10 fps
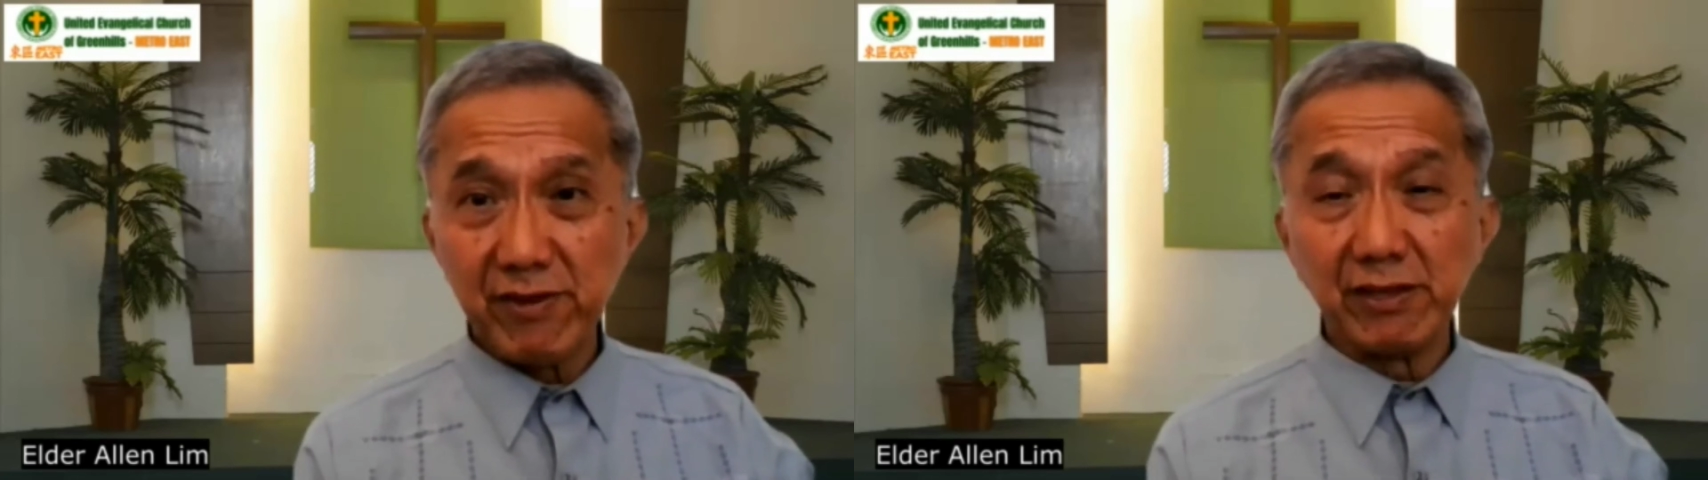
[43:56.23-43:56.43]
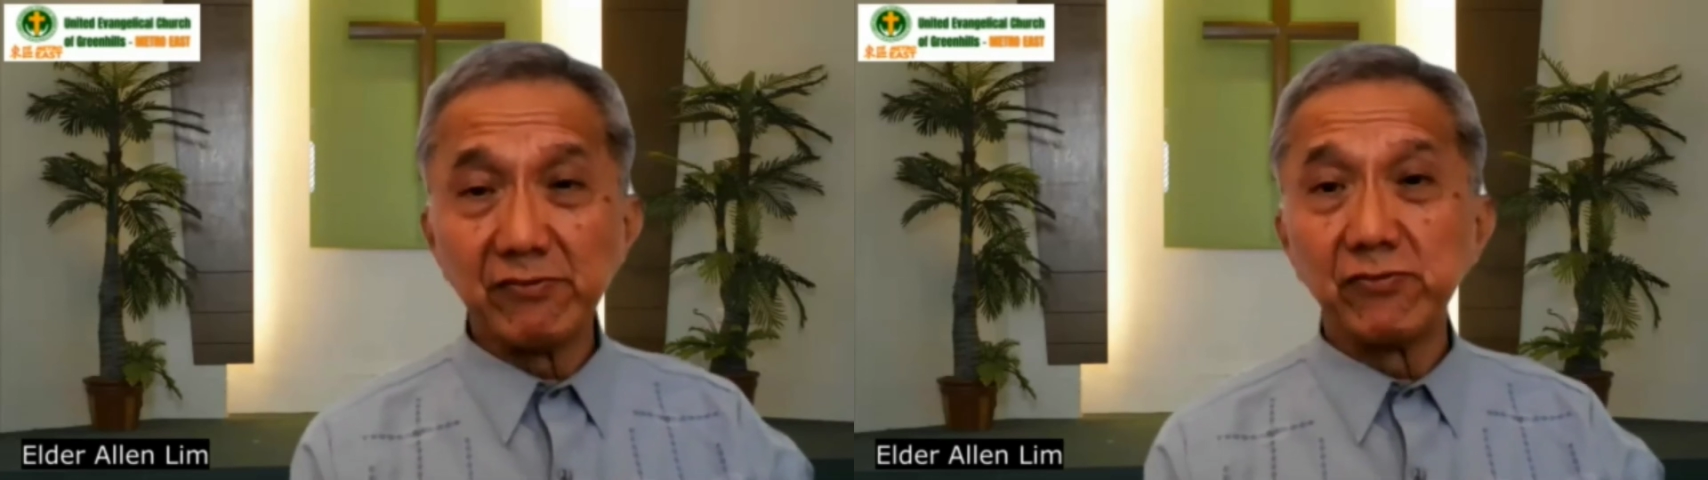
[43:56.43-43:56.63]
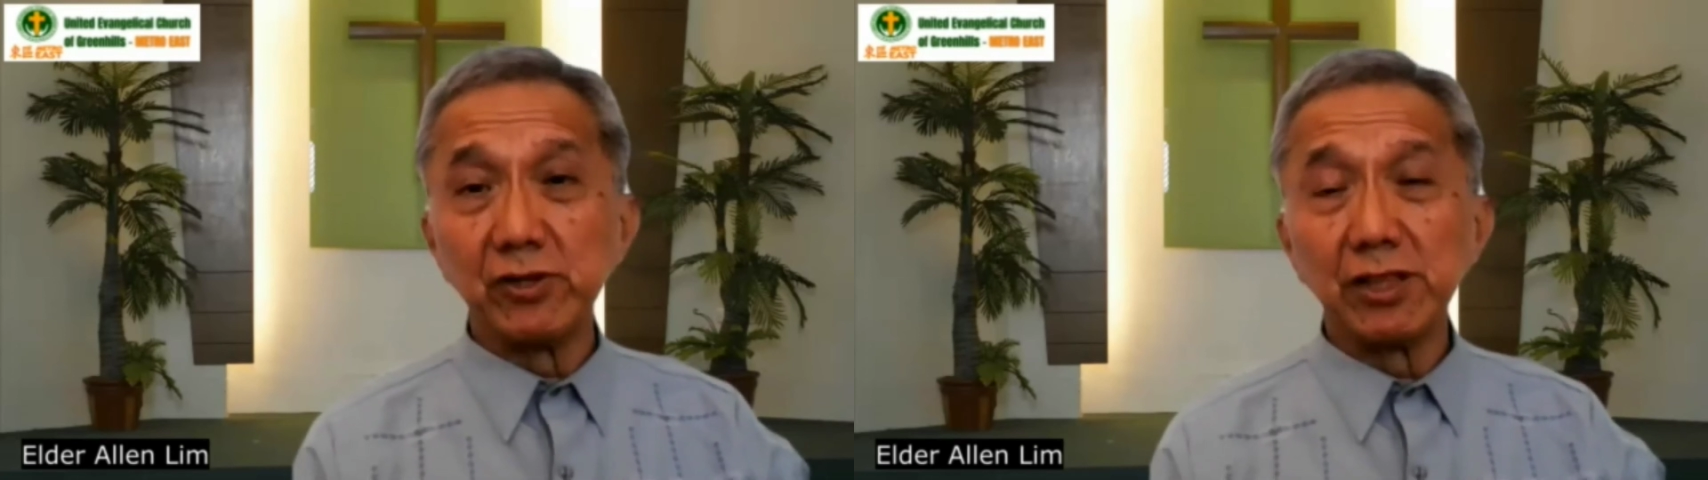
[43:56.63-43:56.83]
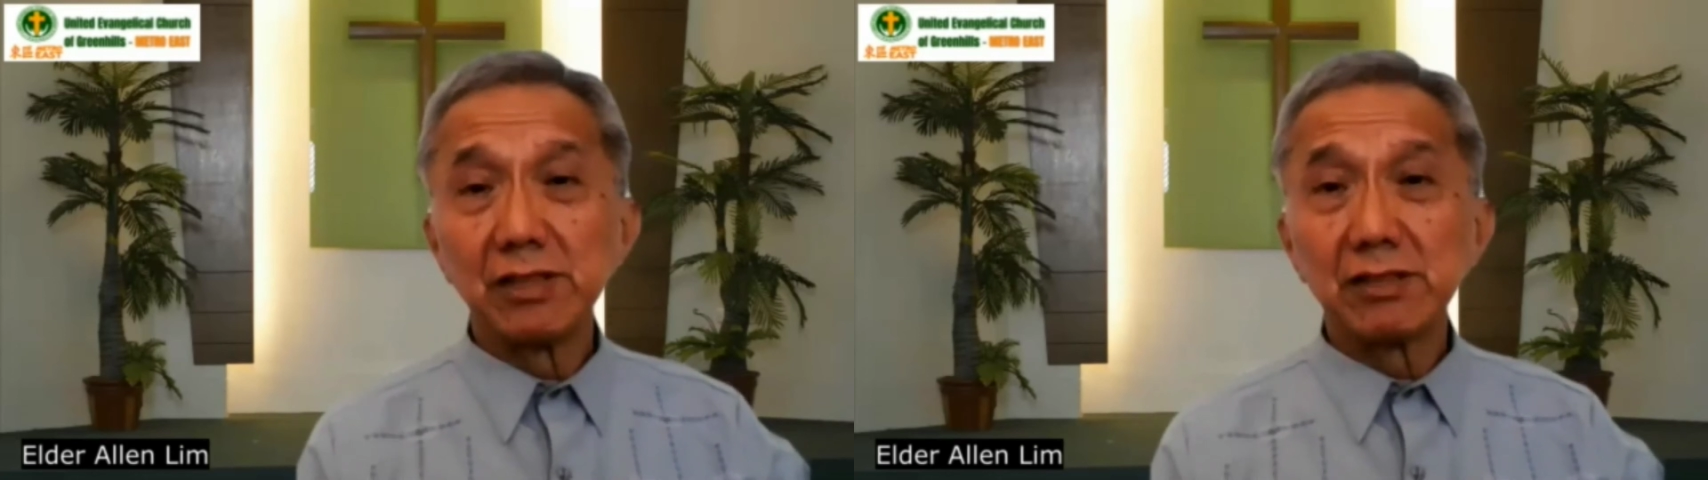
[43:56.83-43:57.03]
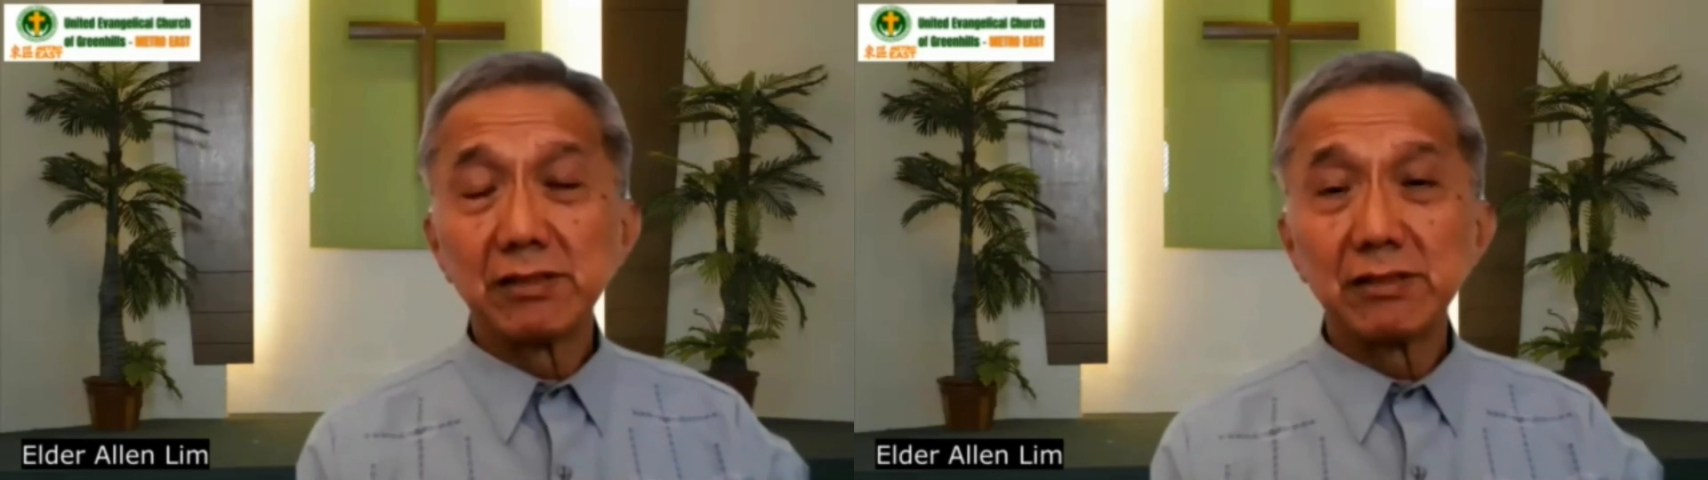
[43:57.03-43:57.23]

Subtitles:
faithful.